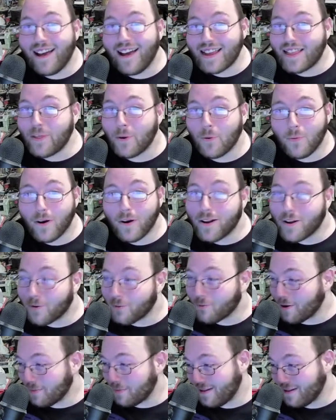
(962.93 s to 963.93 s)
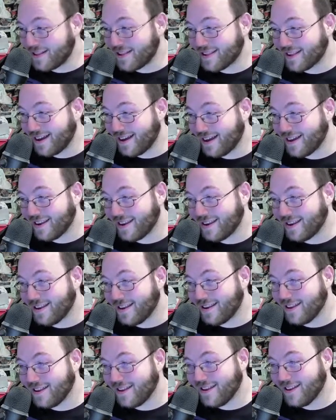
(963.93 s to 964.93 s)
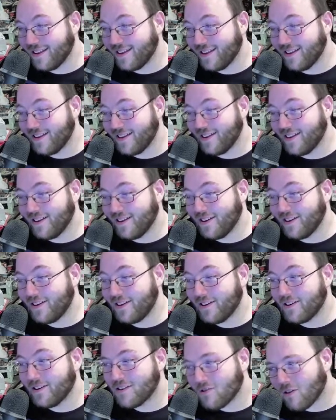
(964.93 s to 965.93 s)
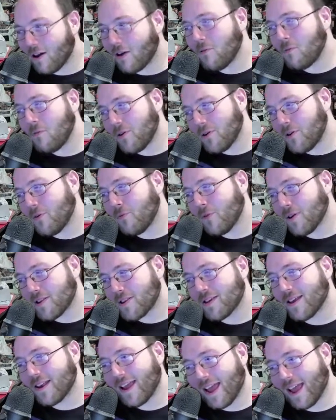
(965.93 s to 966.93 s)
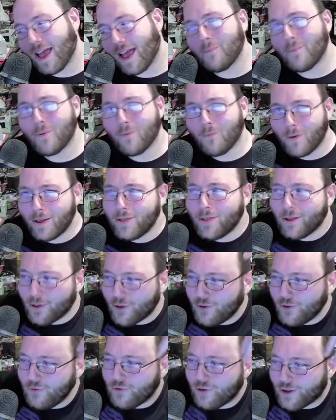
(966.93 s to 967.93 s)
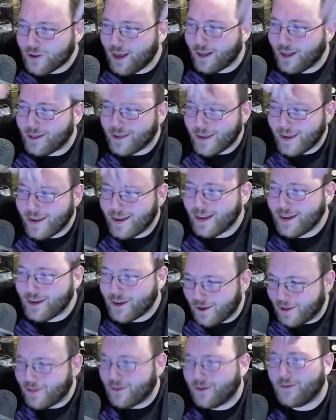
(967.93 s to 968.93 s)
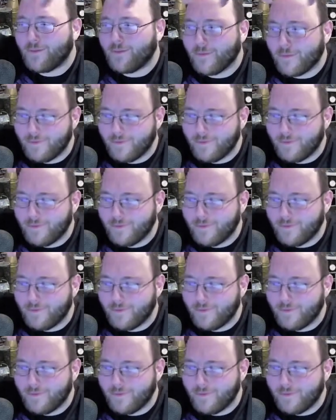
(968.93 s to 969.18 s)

in the Wonder Woman set. So I wonder what's going to happen when the two sets hit each other.